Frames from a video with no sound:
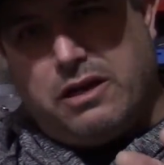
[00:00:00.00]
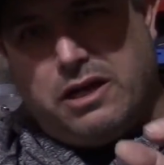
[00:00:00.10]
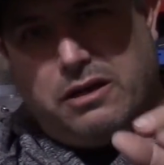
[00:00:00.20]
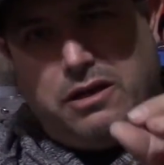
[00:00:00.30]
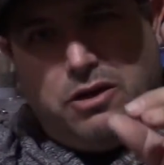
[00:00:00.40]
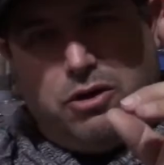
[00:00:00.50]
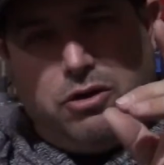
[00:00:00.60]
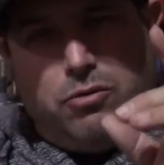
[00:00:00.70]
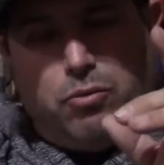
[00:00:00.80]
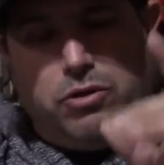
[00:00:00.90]
And
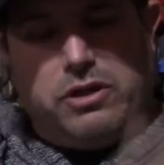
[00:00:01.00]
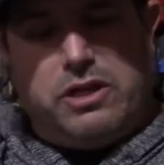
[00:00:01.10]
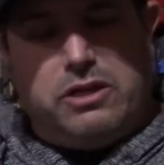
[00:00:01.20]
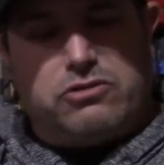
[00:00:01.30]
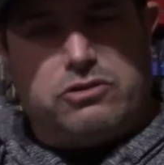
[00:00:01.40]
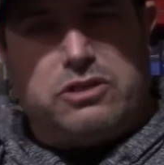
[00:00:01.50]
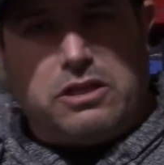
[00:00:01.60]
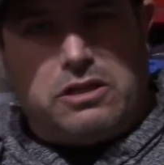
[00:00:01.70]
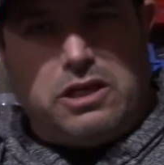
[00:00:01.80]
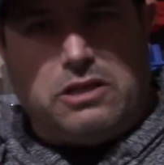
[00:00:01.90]
one of the
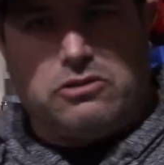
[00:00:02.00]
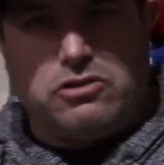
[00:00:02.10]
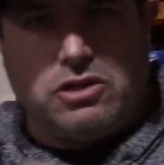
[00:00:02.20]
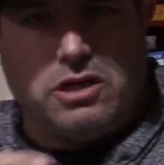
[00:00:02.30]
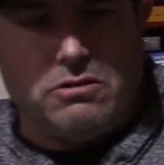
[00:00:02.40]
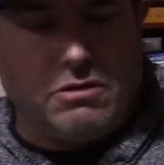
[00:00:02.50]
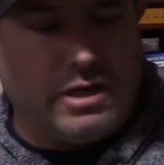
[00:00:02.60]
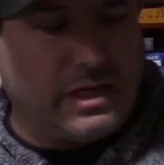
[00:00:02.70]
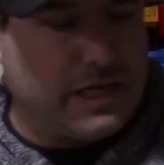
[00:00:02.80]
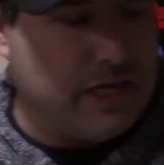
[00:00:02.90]
interesting things is you hear a lot
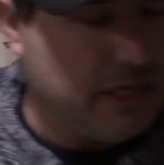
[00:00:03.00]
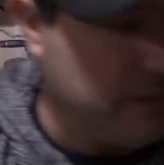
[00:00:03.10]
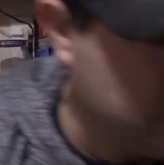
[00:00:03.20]
of guys